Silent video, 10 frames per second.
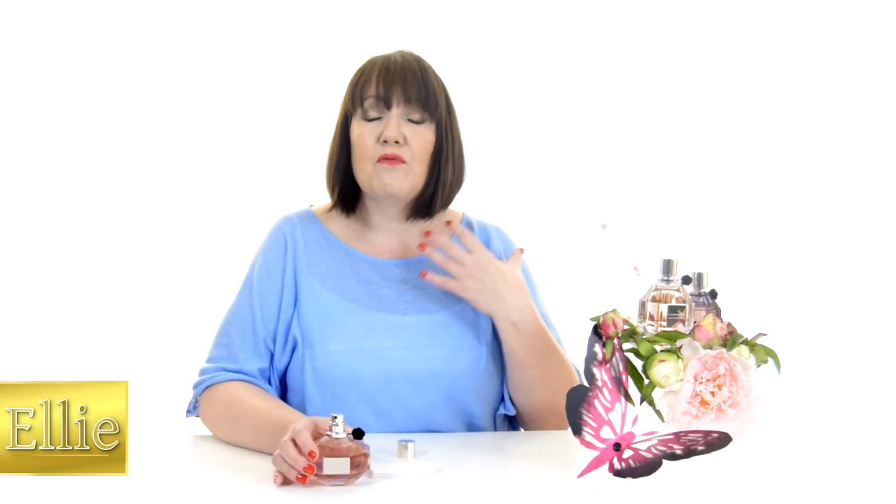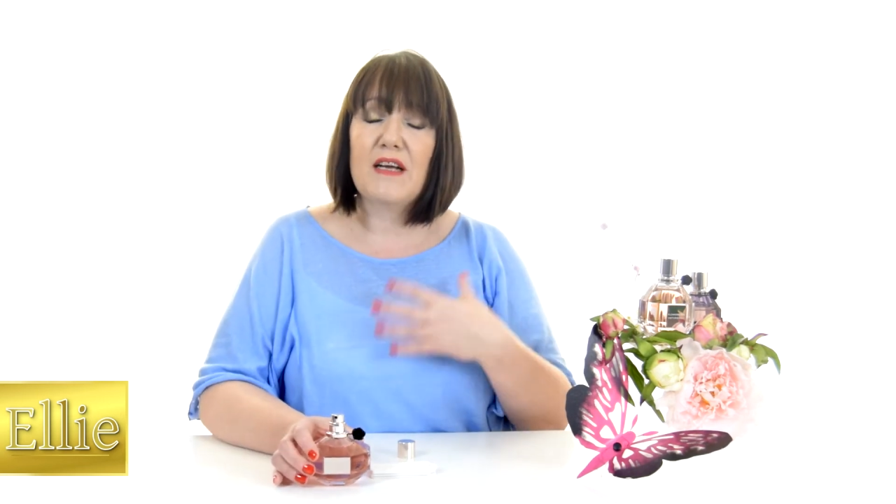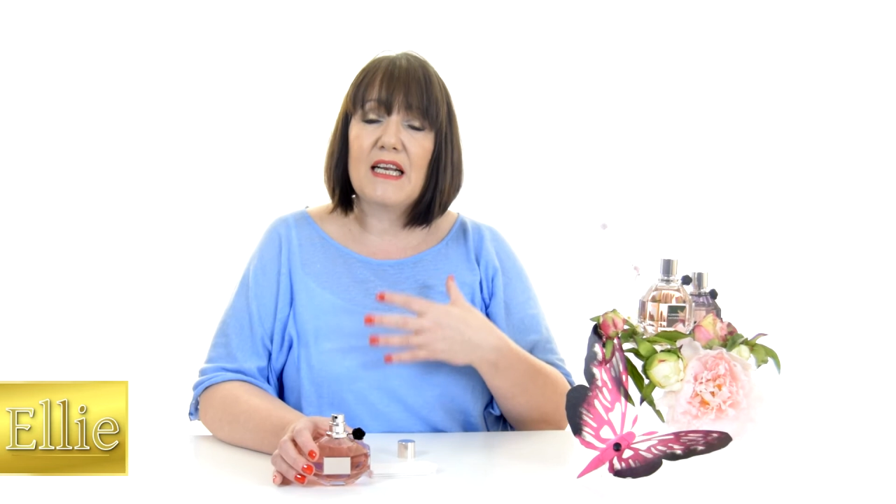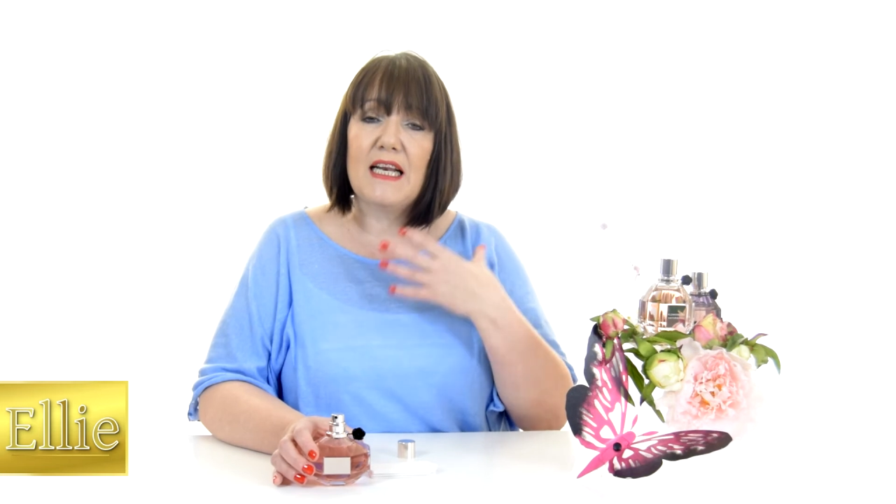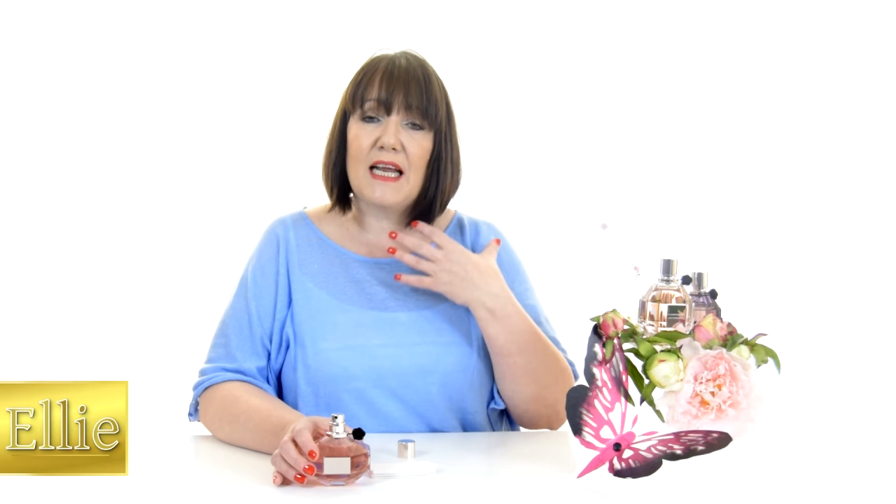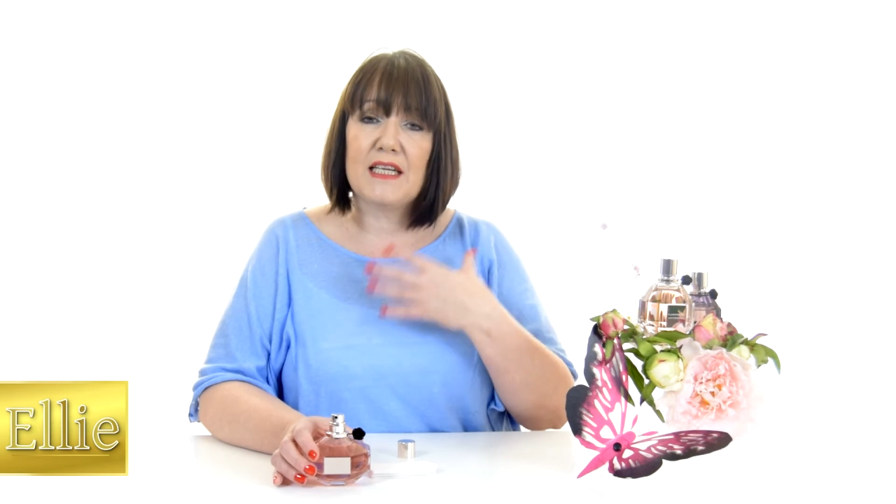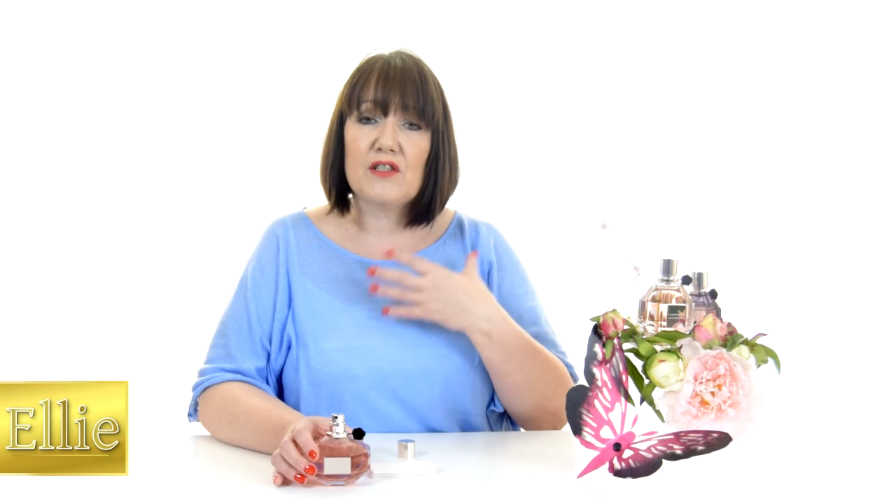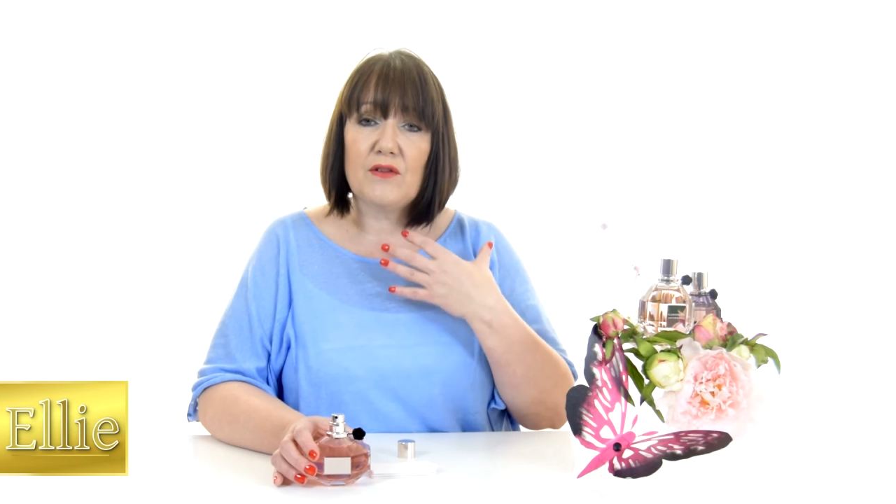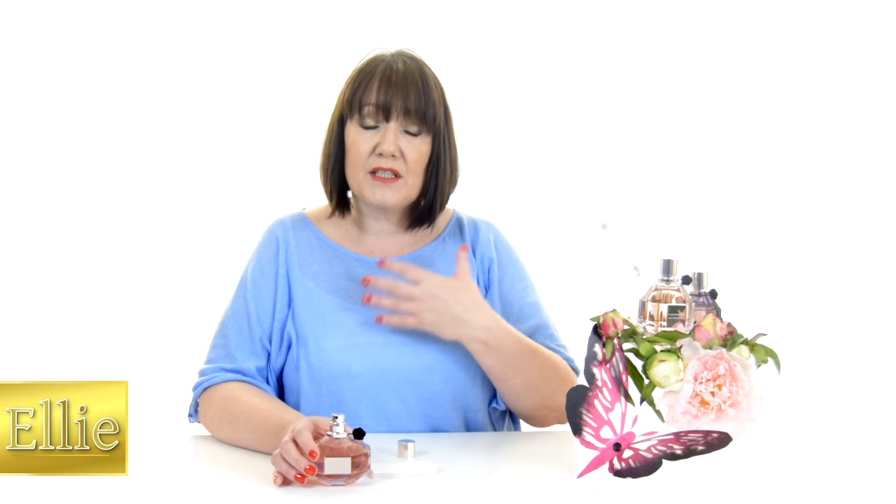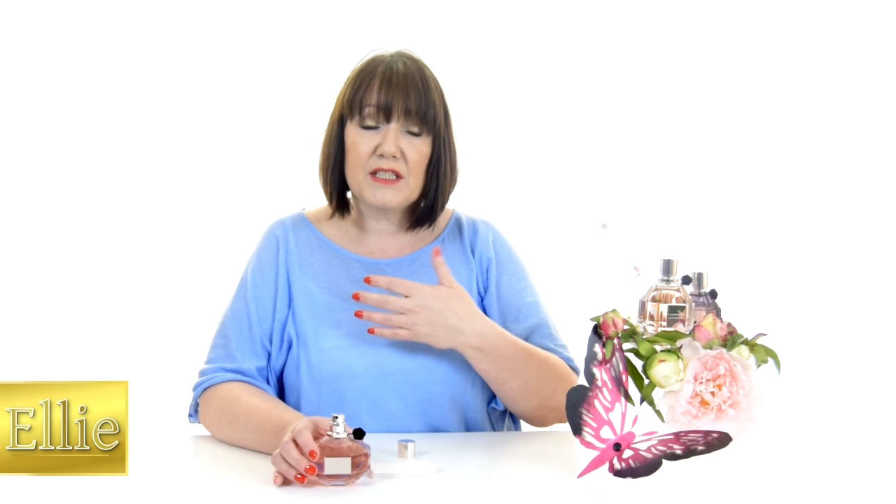really lasts
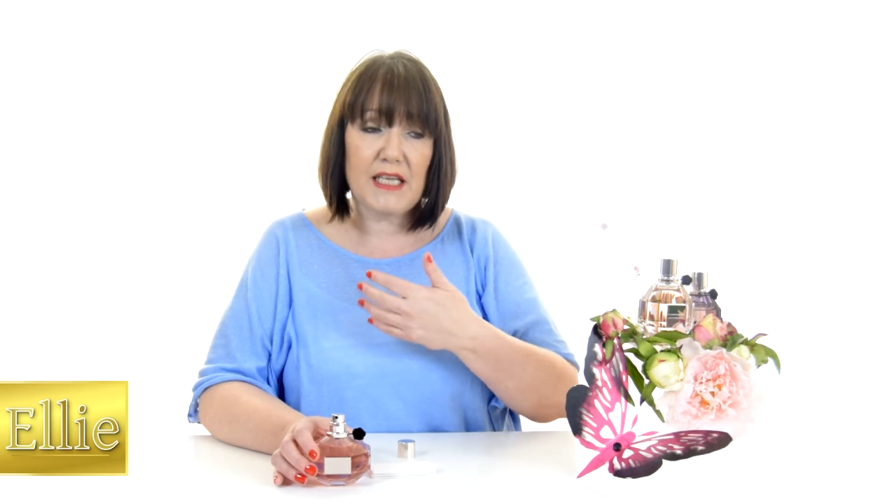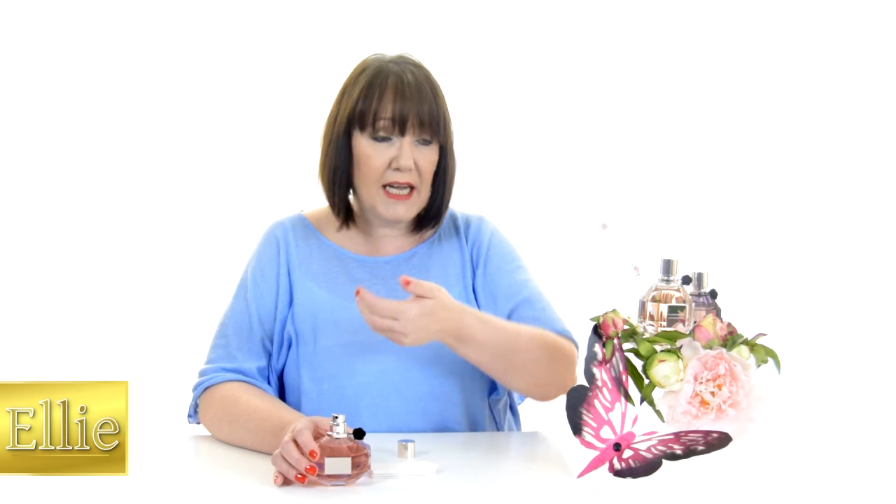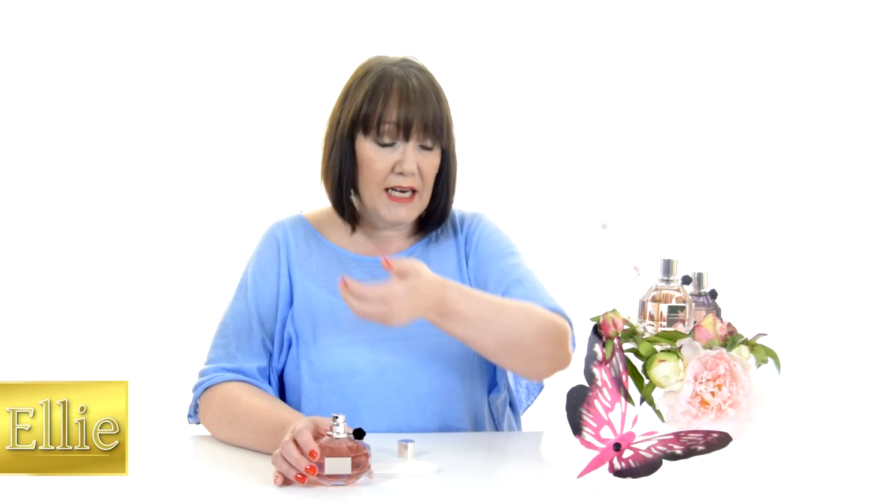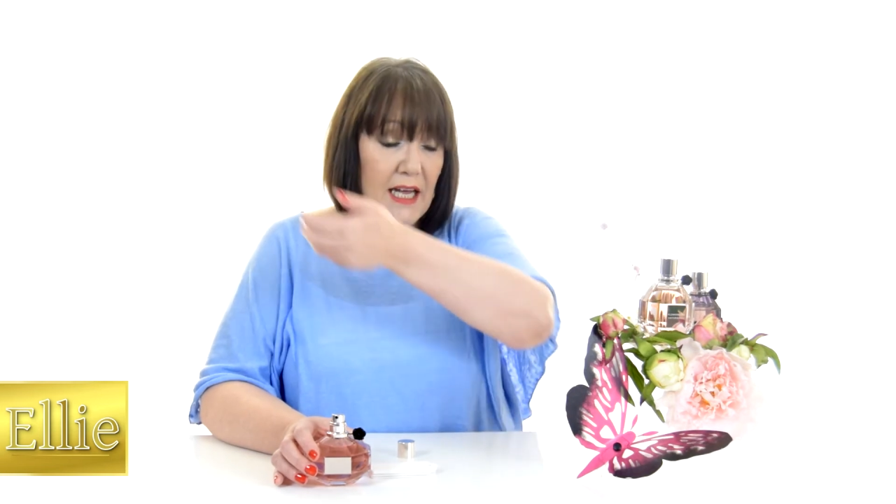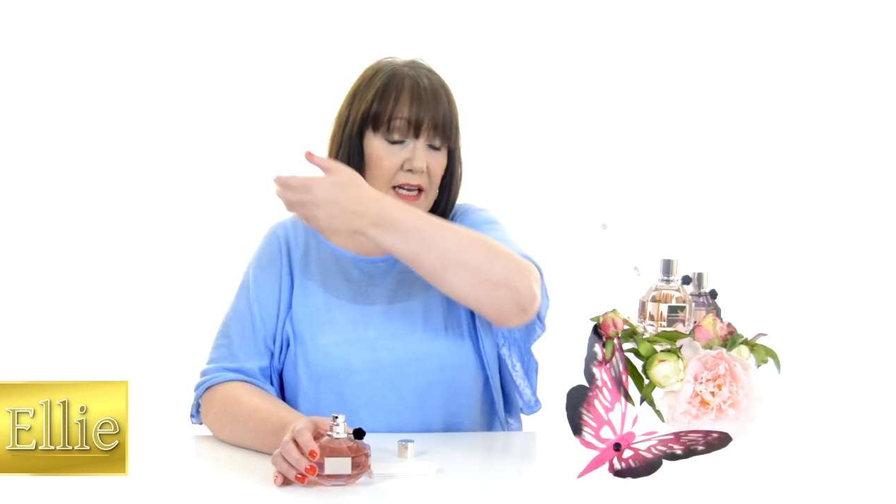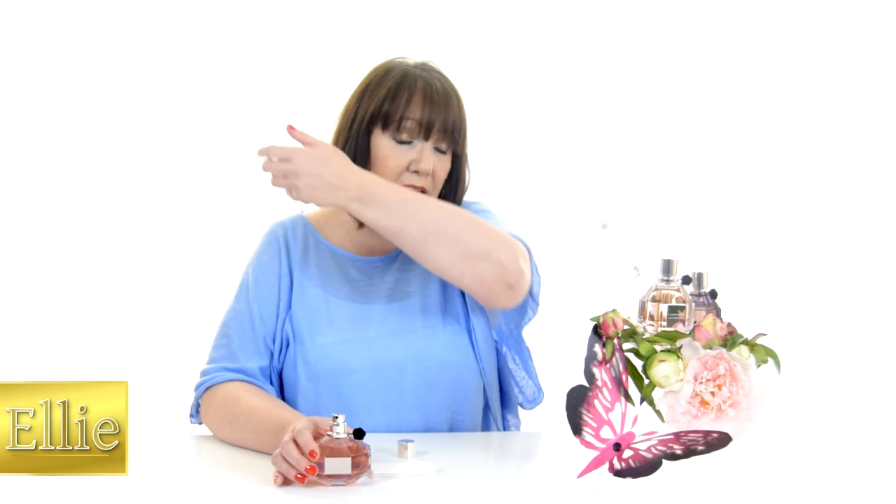on the skin, and